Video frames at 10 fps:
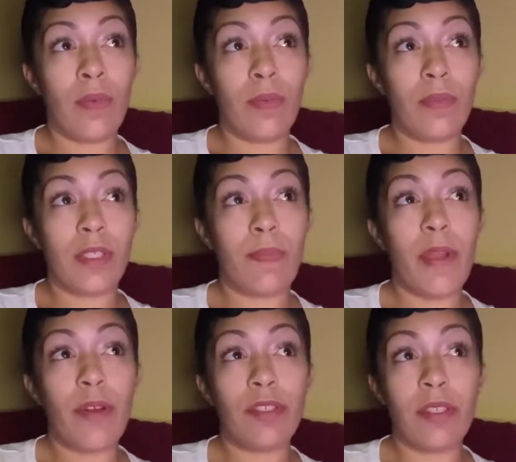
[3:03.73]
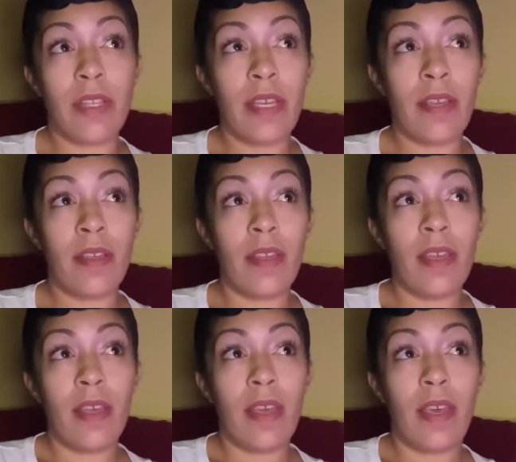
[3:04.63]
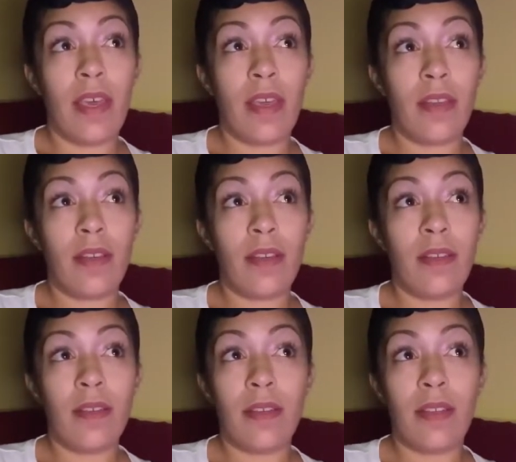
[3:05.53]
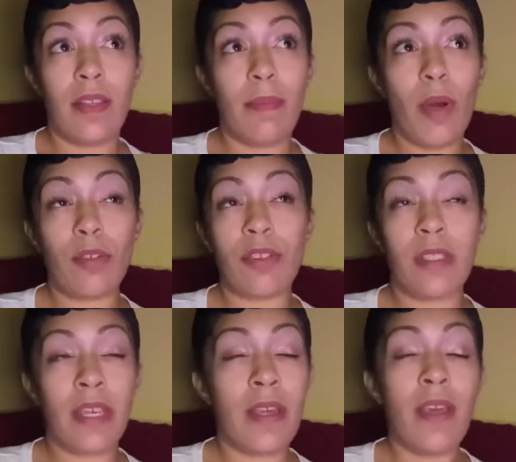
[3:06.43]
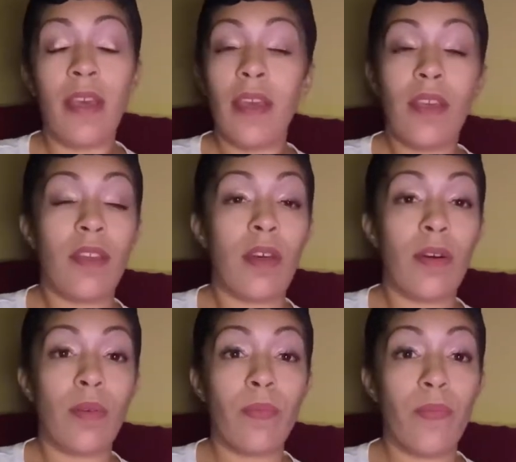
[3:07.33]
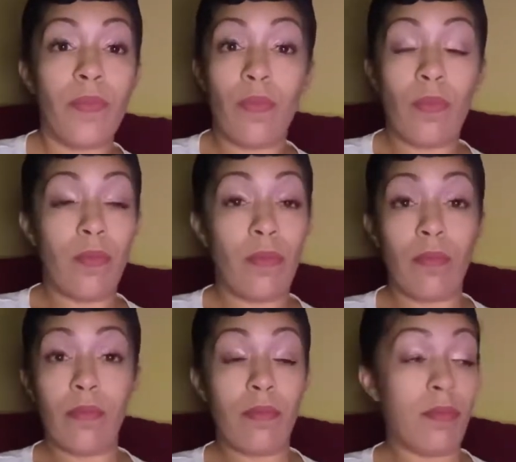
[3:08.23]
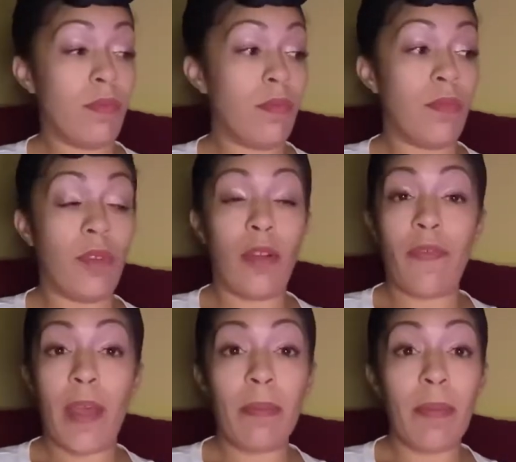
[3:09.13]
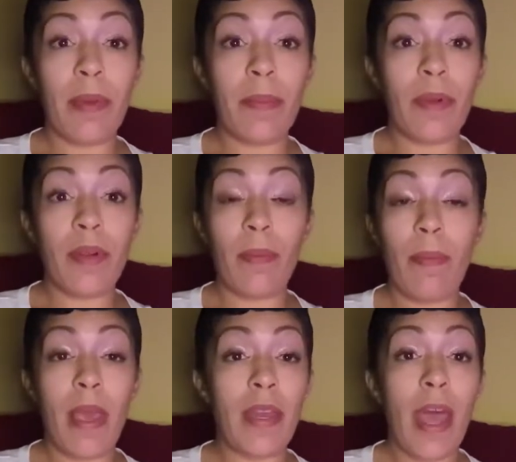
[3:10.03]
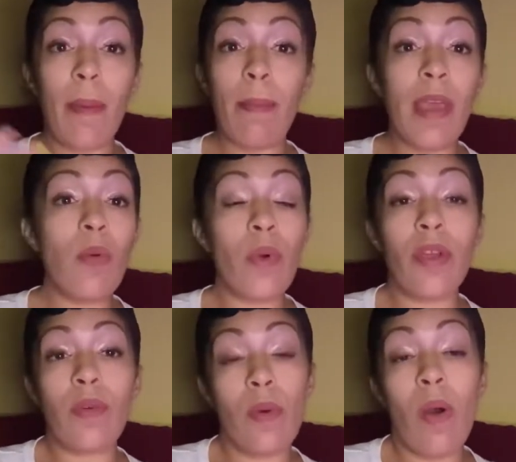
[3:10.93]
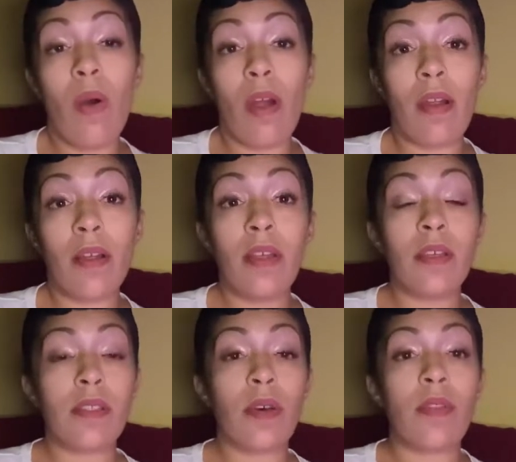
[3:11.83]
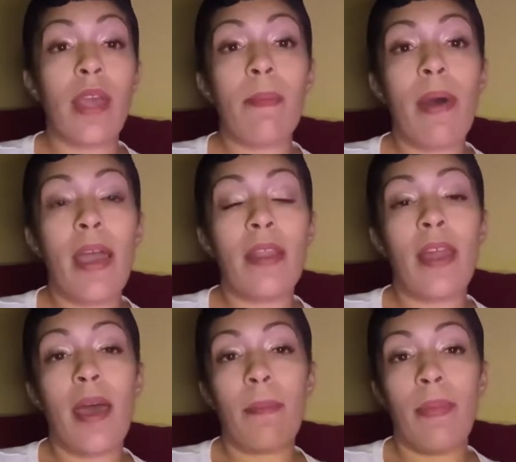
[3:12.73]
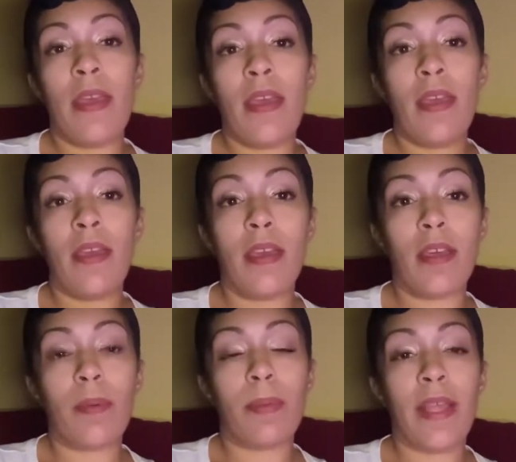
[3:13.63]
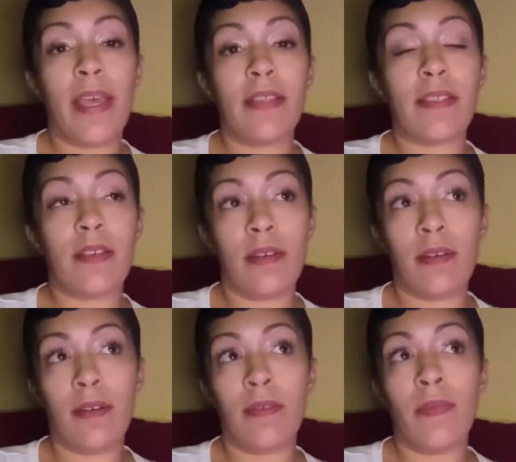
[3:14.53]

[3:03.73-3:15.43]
spiritually and emotionally, you know, your family member may not be where you are. So they might not be at a place of,